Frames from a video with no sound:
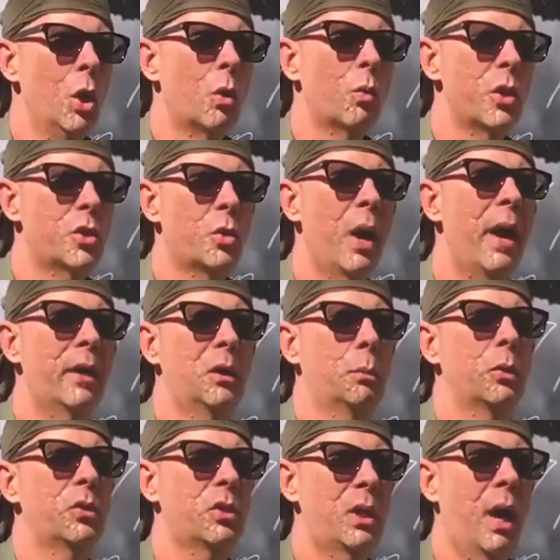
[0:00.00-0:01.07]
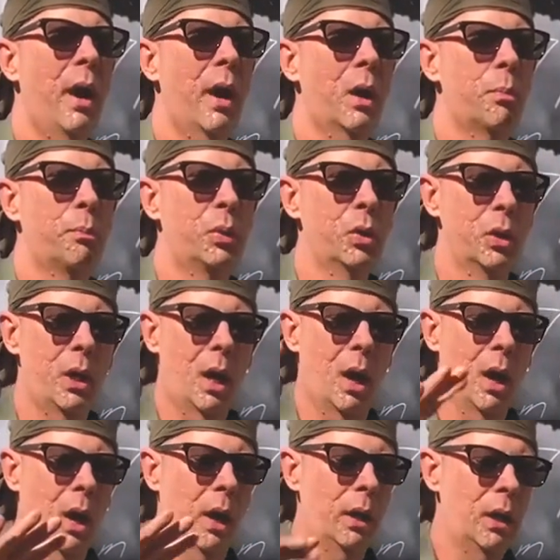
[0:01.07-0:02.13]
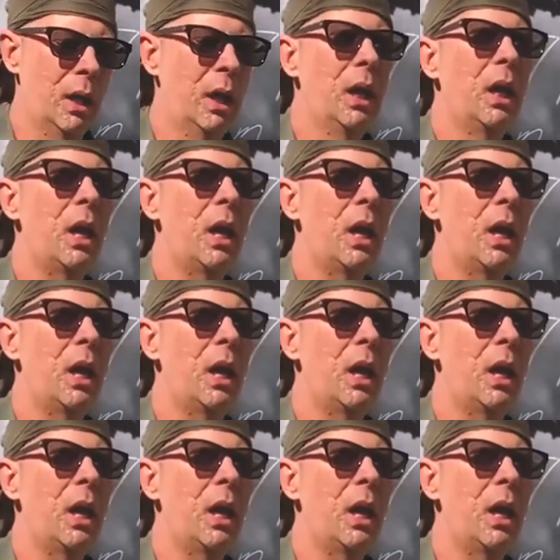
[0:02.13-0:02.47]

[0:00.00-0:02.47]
retractable stock put on